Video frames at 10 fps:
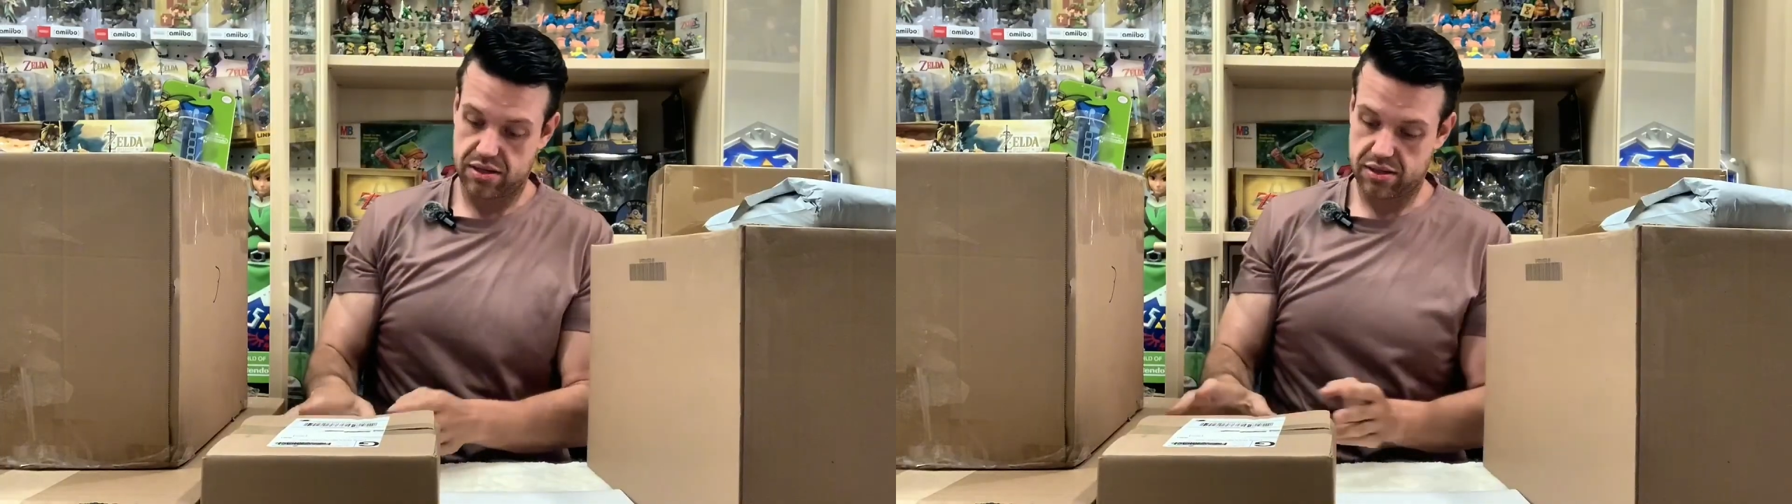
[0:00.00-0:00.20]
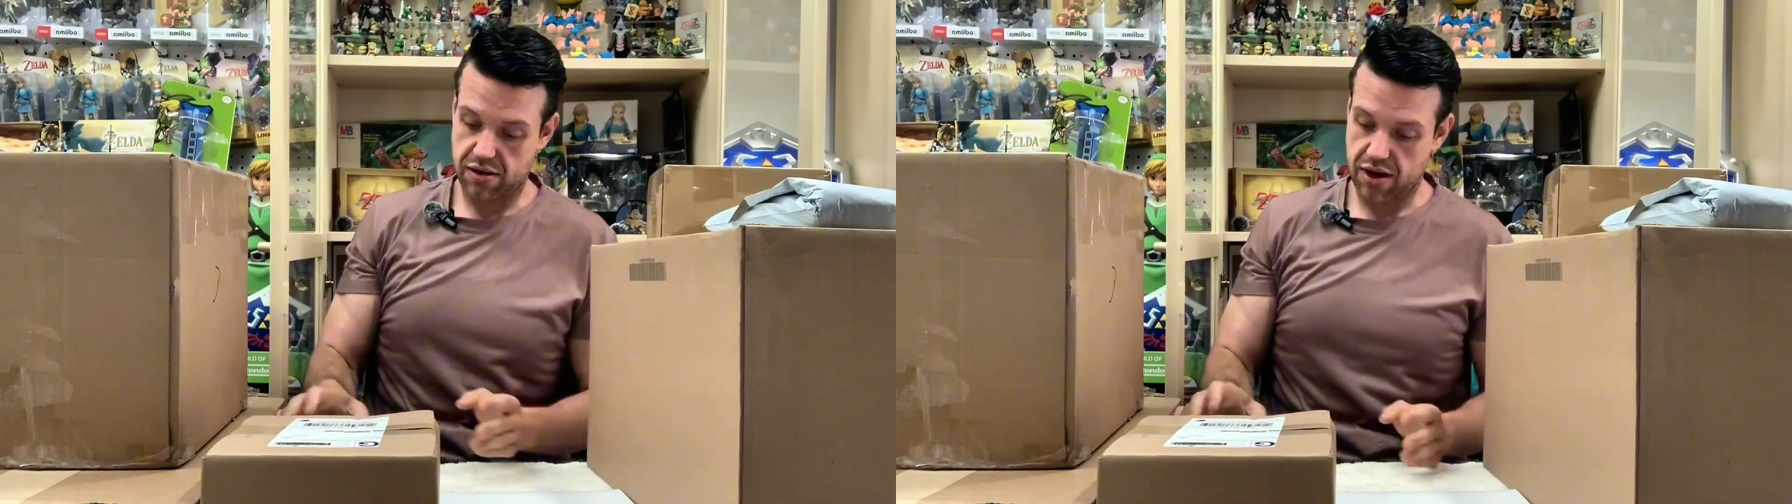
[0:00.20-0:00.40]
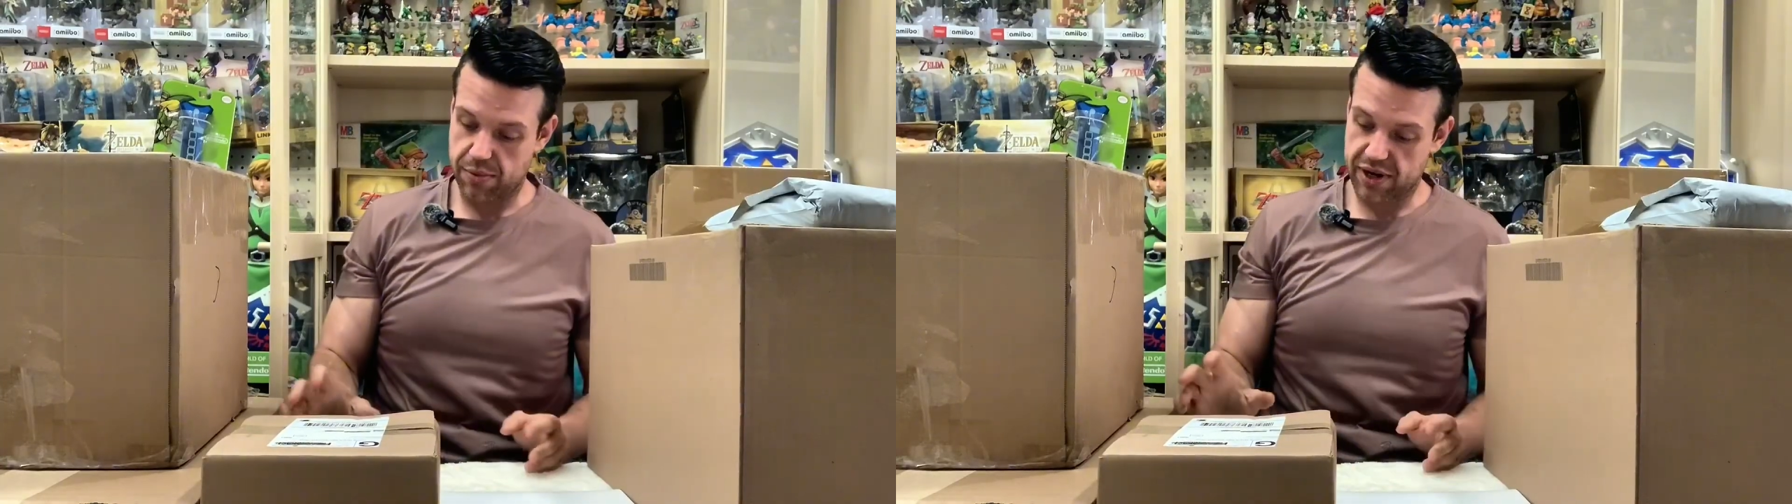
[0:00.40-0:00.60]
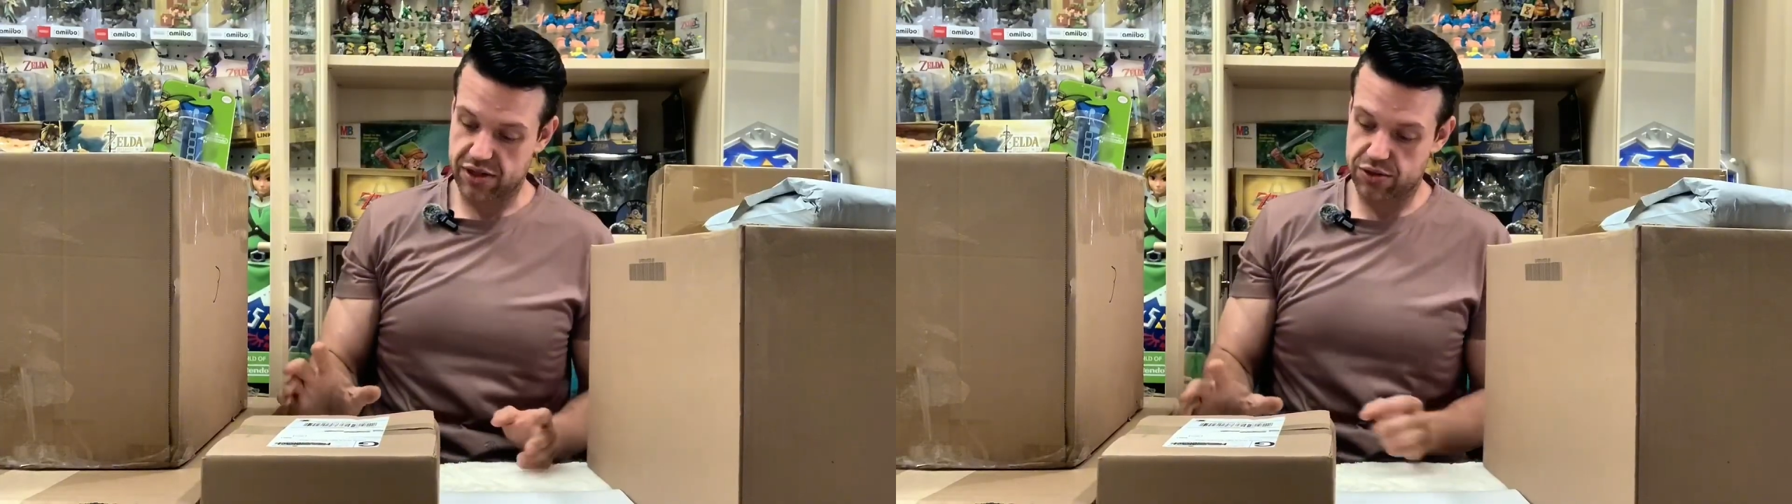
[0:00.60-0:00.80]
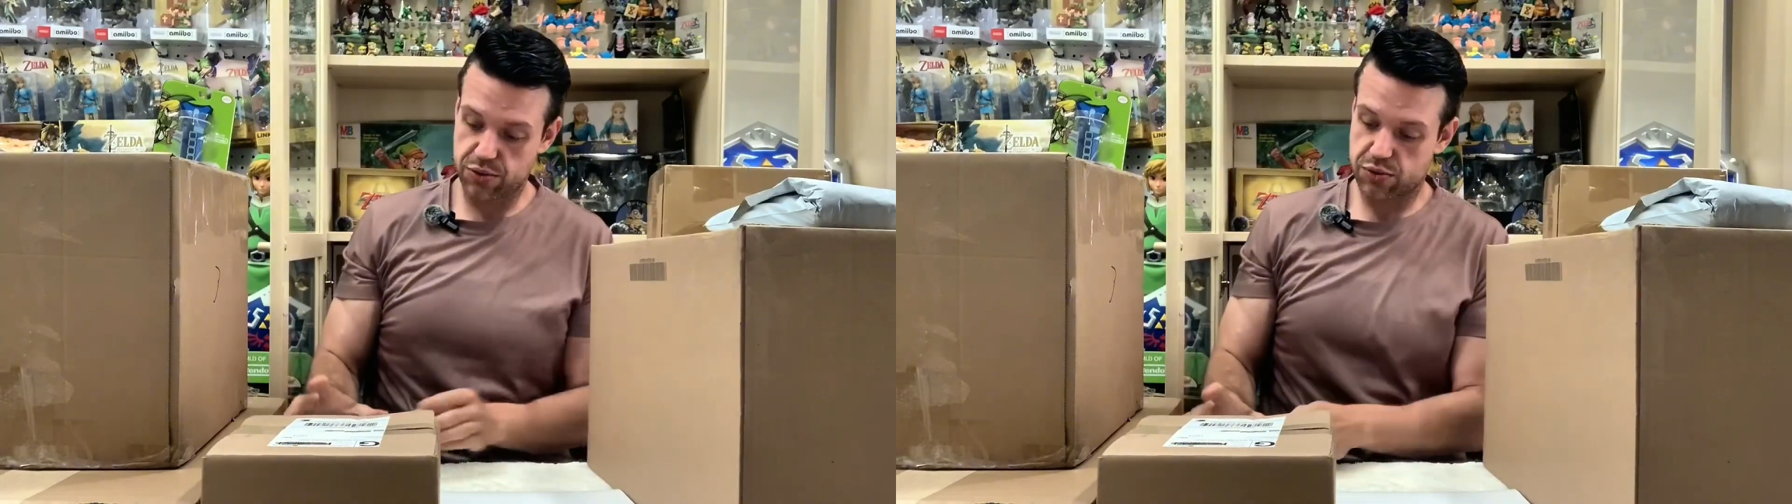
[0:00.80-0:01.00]
All right, we got
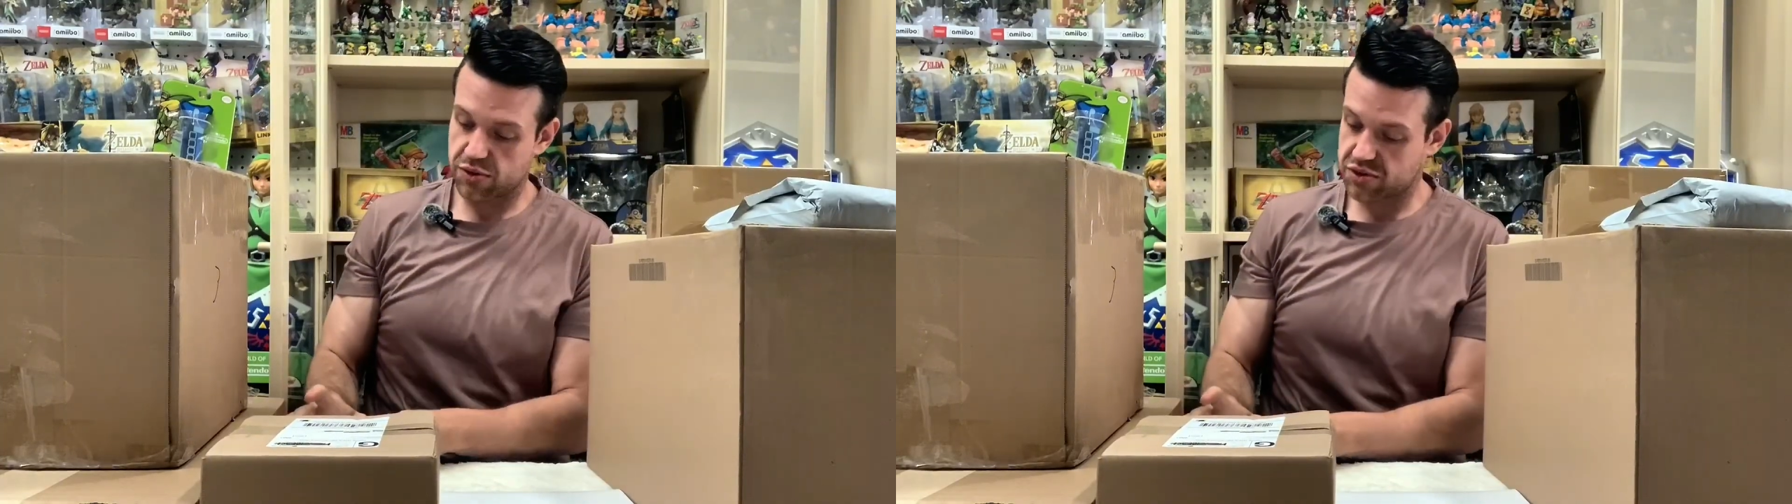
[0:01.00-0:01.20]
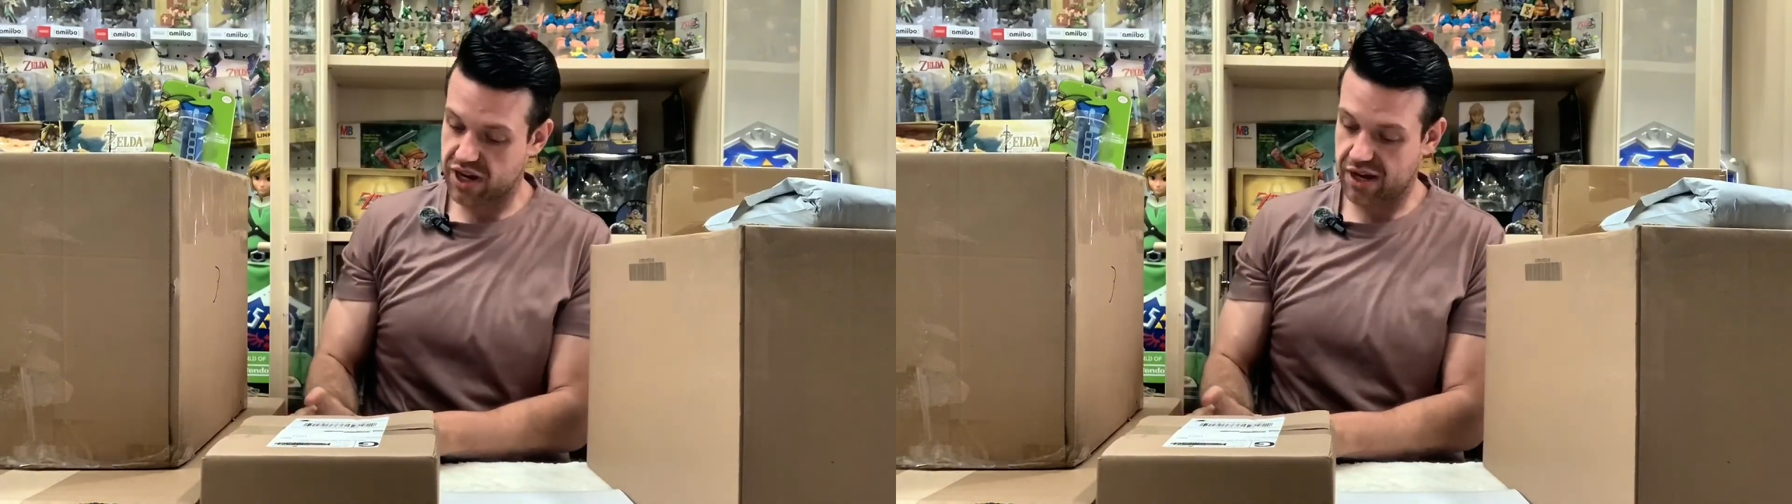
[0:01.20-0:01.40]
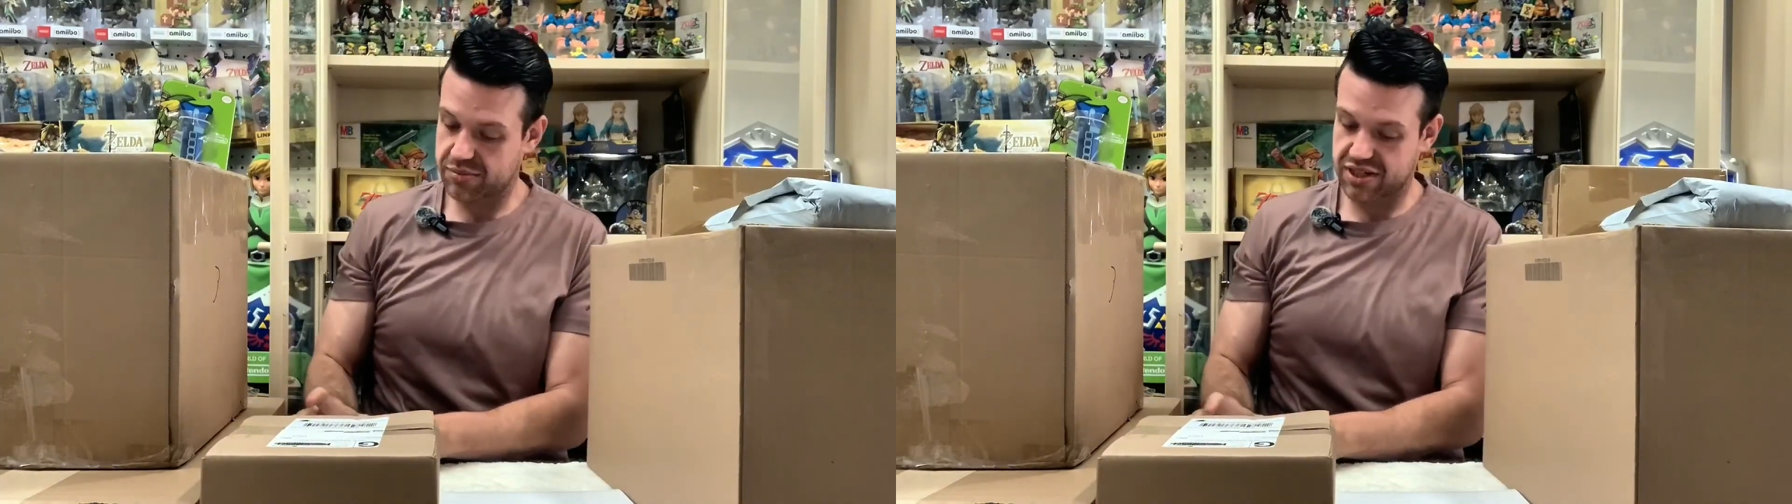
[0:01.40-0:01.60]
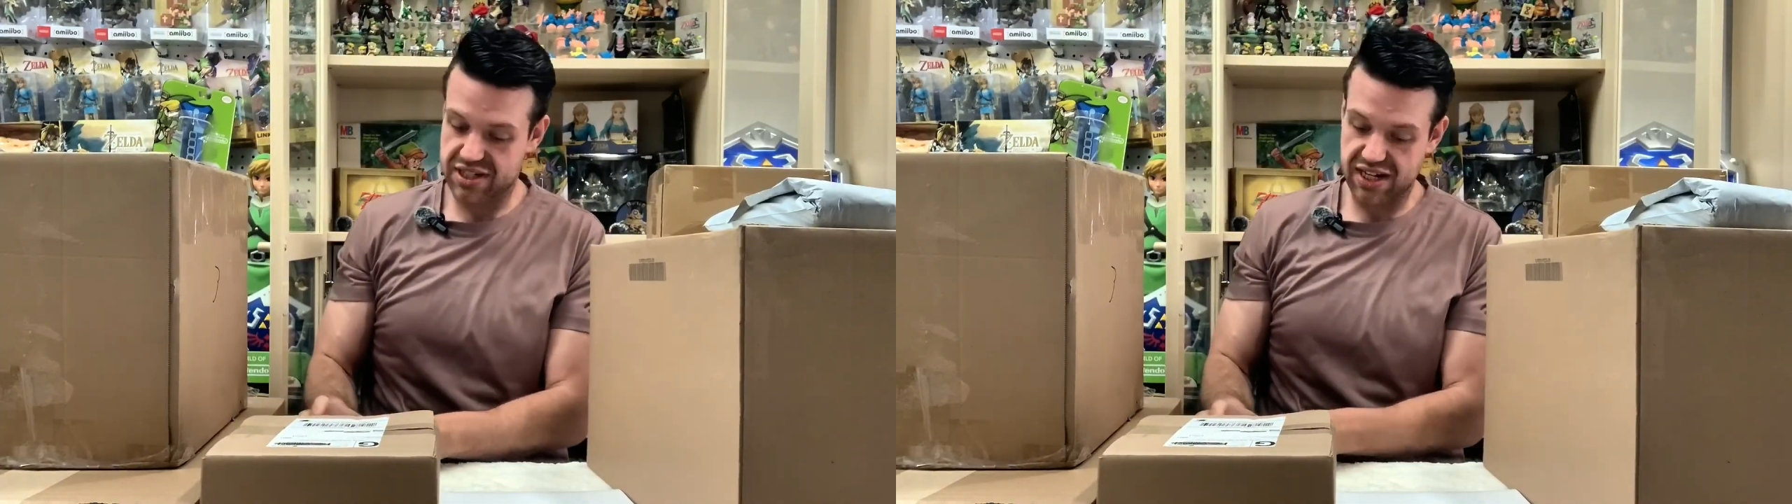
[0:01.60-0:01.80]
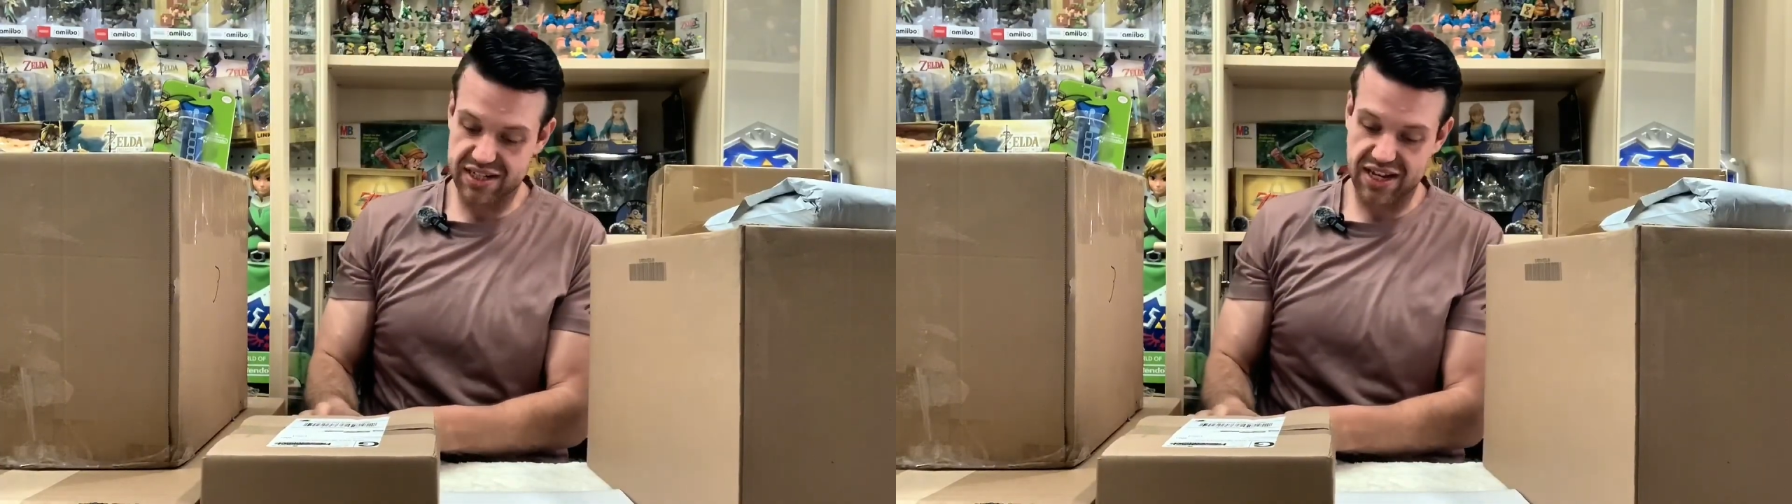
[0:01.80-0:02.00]
2 Switch games, a
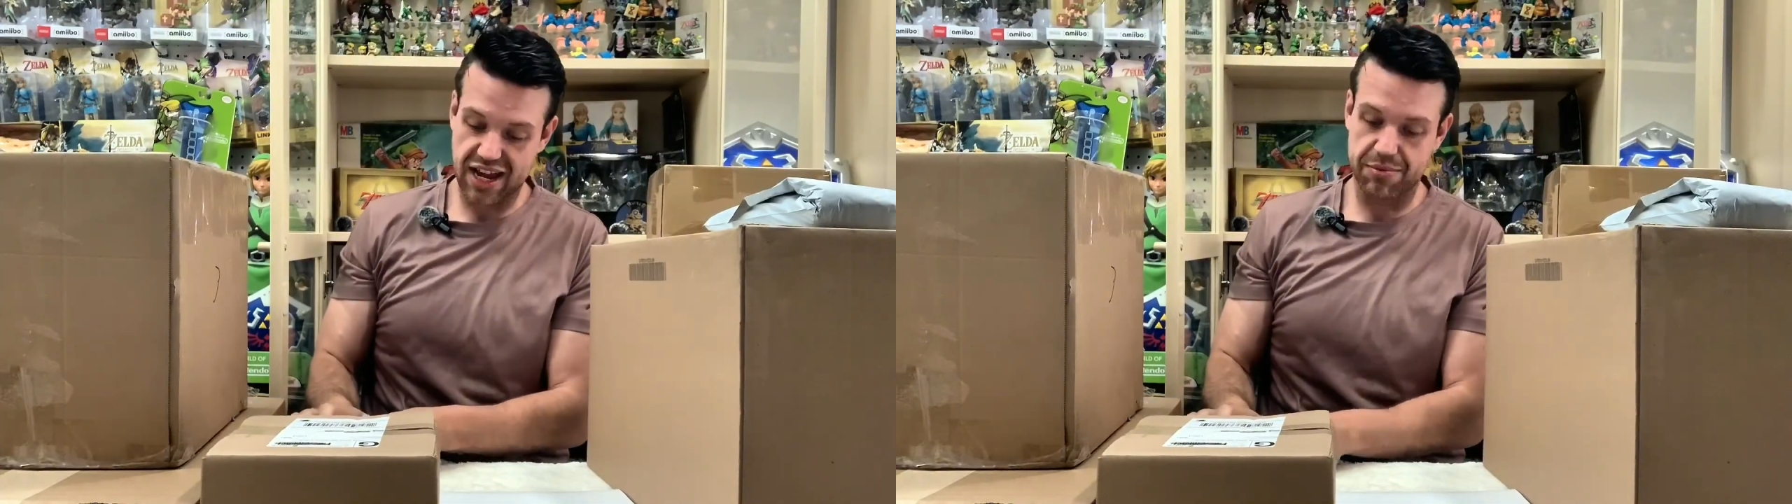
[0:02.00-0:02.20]
DS game,